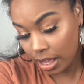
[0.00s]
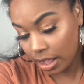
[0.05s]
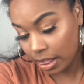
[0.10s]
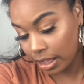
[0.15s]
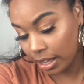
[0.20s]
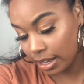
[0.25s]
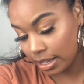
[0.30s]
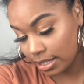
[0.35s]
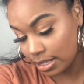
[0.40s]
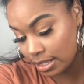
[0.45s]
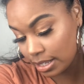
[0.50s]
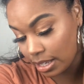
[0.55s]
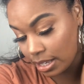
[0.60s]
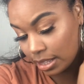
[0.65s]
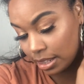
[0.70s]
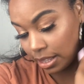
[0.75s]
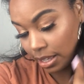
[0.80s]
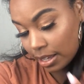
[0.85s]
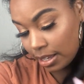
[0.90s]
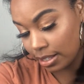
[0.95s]
Like I
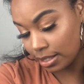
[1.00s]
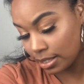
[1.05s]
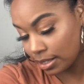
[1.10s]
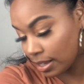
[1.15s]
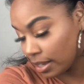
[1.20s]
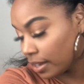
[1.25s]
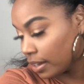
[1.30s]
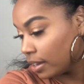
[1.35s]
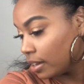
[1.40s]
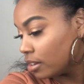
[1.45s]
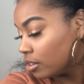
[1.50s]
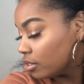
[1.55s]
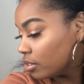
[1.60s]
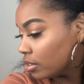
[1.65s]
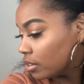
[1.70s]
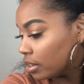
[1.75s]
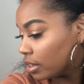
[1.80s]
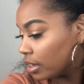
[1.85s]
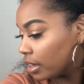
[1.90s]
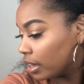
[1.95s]
said last night,
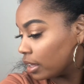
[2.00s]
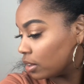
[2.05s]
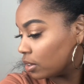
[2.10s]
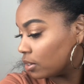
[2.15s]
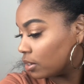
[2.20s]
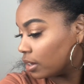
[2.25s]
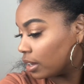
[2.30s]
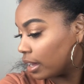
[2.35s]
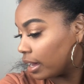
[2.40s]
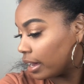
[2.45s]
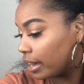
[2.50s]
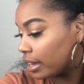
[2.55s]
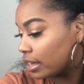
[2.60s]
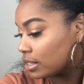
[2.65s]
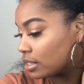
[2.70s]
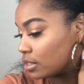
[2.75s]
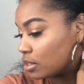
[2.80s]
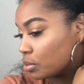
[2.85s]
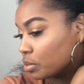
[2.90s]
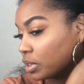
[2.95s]
it got a little hot,
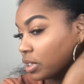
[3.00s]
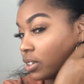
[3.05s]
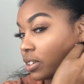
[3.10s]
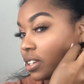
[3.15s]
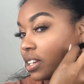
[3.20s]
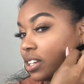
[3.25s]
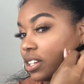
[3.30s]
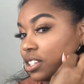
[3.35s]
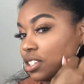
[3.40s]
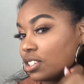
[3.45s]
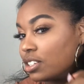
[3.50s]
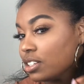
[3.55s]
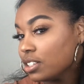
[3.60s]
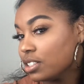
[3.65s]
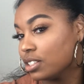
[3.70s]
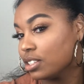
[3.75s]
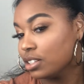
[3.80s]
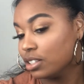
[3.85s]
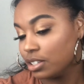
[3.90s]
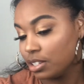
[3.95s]
so my little kitchen
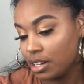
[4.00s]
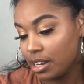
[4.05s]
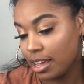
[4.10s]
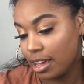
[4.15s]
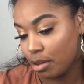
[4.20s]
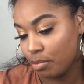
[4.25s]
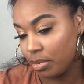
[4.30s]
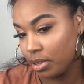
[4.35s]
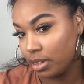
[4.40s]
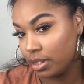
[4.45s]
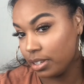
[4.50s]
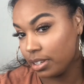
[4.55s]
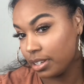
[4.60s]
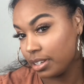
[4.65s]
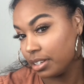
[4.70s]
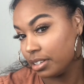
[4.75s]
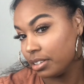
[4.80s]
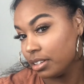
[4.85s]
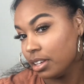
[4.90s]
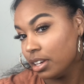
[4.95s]
is a little nappy
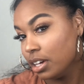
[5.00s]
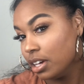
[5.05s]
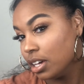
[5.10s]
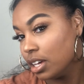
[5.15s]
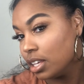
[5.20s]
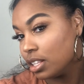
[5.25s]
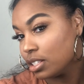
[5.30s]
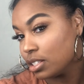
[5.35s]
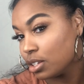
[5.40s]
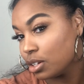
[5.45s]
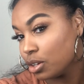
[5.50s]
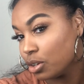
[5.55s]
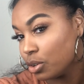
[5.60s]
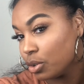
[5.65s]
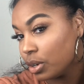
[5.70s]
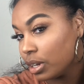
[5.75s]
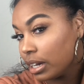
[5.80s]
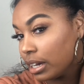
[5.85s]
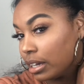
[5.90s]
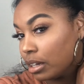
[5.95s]
looking. So
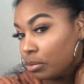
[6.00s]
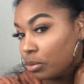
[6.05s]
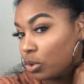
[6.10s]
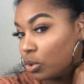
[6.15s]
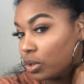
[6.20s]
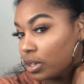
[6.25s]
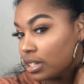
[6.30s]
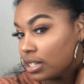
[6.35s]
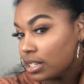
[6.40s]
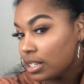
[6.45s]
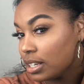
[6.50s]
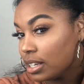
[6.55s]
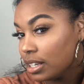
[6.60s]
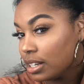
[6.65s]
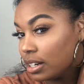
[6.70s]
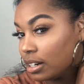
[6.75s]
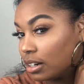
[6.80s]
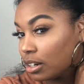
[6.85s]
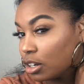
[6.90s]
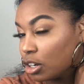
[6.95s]
I am going to hit
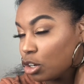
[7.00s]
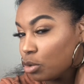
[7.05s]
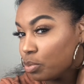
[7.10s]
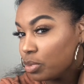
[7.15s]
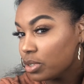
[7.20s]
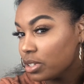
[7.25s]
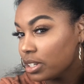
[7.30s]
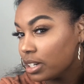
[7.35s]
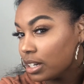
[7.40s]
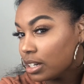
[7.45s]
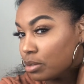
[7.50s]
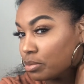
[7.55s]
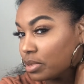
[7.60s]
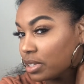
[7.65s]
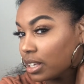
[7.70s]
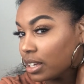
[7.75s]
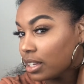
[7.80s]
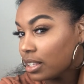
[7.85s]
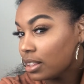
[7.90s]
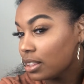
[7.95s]
it a couple times
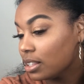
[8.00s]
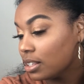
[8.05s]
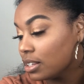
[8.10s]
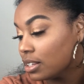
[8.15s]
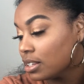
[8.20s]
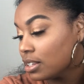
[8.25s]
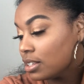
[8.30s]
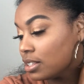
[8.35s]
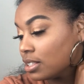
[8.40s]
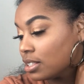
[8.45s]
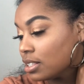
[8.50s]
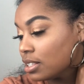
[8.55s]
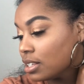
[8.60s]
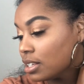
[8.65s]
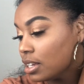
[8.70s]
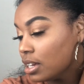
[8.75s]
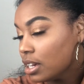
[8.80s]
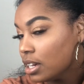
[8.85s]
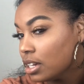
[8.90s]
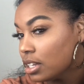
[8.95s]
like this
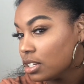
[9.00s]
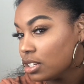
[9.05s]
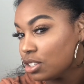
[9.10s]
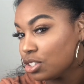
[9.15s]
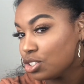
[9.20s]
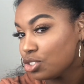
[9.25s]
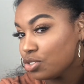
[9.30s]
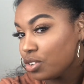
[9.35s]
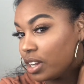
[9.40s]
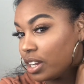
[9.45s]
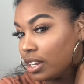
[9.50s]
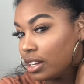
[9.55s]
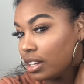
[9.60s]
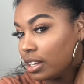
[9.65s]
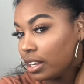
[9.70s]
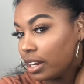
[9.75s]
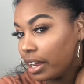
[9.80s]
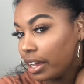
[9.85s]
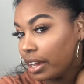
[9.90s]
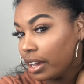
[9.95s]
to straighten
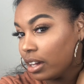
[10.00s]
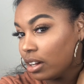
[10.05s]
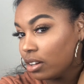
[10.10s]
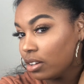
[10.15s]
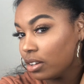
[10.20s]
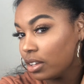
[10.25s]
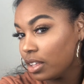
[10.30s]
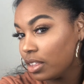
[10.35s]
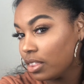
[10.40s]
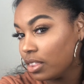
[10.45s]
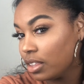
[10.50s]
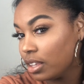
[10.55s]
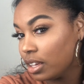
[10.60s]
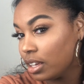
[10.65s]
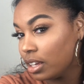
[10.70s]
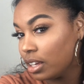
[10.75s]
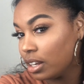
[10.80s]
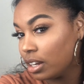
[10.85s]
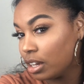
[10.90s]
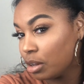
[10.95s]
it out, and
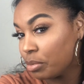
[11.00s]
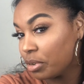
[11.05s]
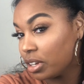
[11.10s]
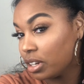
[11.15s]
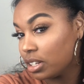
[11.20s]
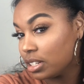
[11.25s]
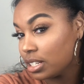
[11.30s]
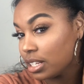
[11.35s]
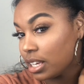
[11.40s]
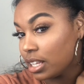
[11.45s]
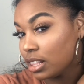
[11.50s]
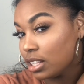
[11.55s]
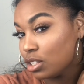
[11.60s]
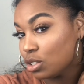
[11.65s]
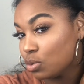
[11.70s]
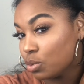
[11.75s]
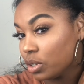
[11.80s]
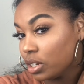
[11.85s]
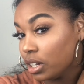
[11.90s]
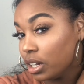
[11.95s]
then I'm gonna take
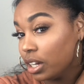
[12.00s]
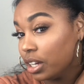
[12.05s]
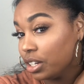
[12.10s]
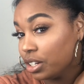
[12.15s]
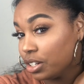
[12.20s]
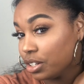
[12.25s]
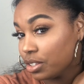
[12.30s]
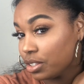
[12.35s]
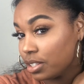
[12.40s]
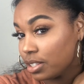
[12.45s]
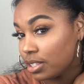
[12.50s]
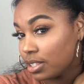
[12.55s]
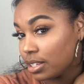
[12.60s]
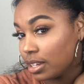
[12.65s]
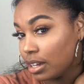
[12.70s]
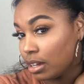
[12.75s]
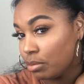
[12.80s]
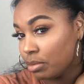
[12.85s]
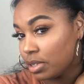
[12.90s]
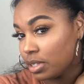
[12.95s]
this one under this
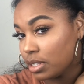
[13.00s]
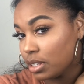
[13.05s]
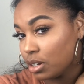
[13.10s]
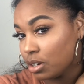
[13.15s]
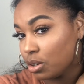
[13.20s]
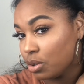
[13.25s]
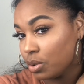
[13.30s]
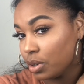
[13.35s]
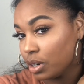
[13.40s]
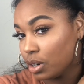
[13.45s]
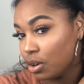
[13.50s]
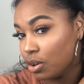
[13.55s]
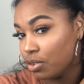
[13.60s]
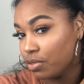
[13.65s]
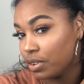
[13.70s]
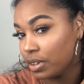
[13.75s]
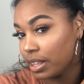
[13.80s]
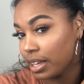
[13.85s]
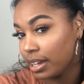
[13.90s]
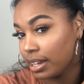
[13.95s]
time instead of going
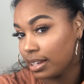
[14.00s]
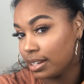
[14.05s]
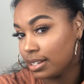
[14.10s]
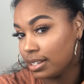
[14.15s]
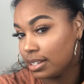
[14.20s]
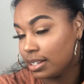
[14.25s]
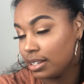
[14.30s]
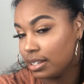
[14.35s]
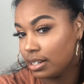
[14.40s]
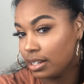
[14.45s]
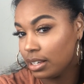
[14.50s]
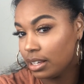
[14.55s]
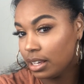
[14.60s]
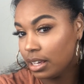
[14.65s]
over like I did,